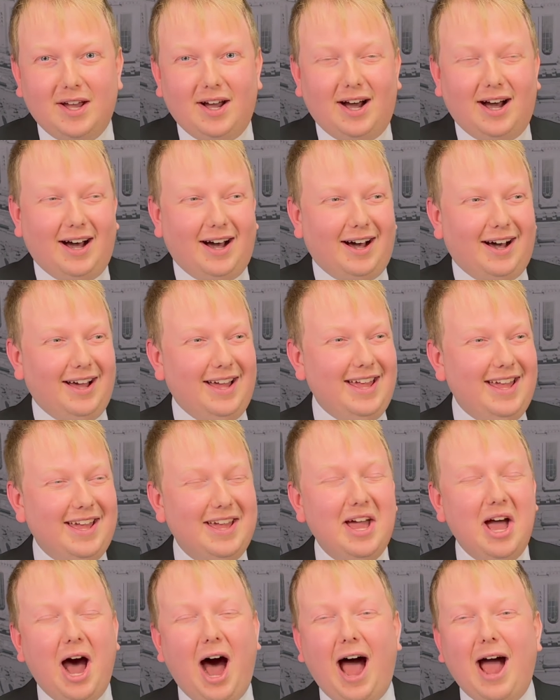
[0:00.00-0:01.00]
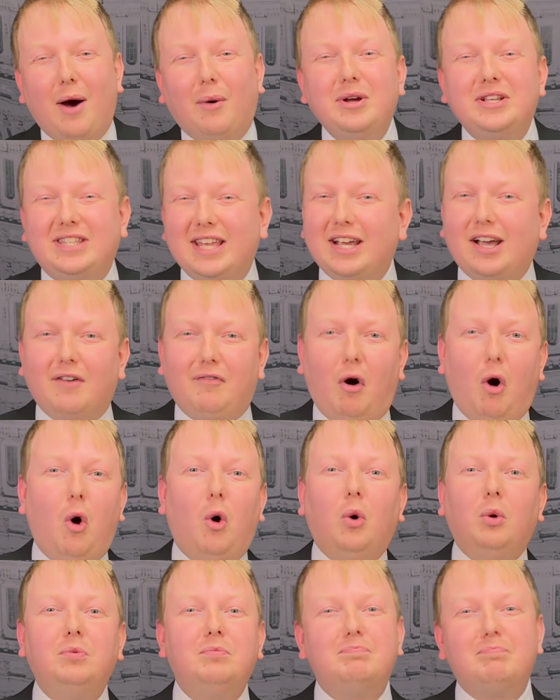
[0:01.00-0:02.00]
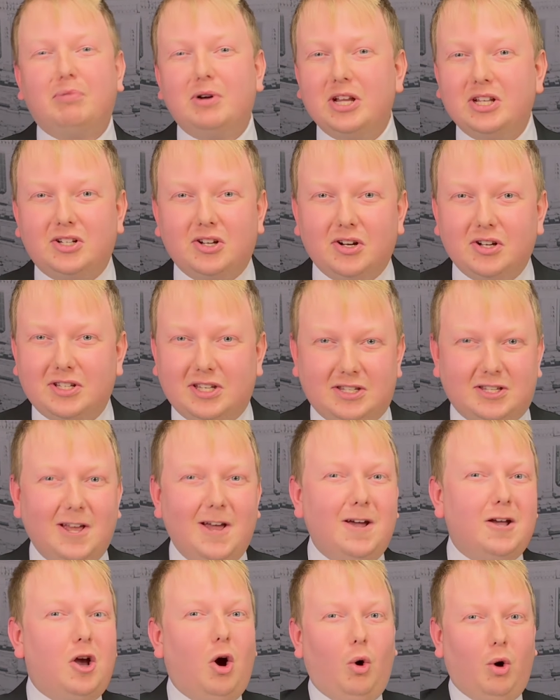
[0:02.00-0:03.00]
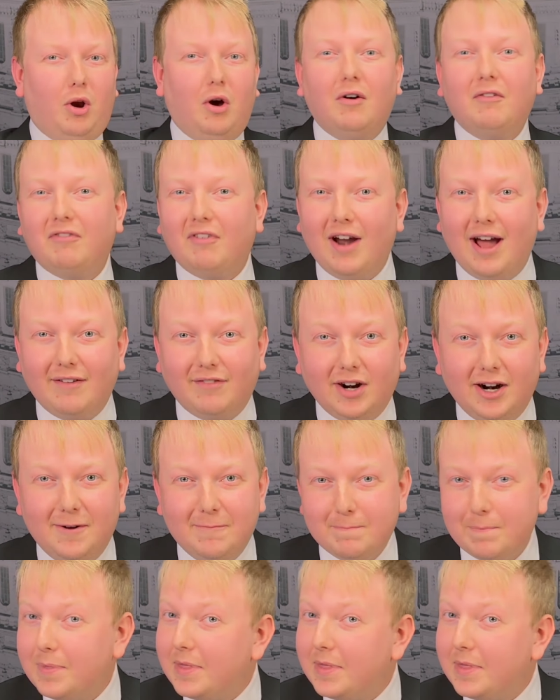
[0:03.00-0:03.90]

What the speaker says: I always think of old preachers as going on forever.